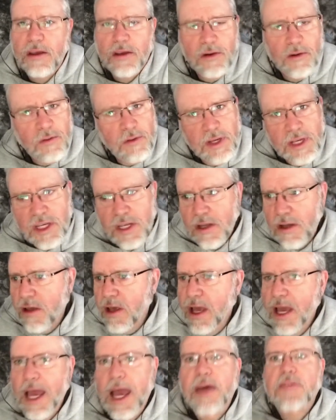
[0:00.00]
You don't need to
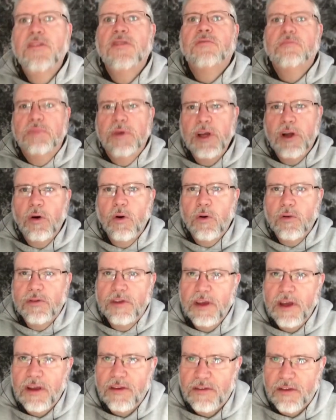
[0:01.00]
have this big old
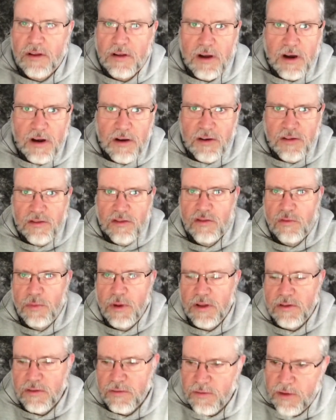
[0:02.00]
DSLR and these
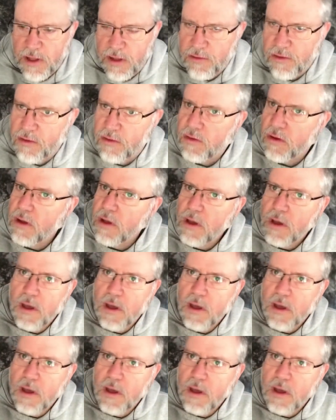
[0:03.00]
expensive lenses.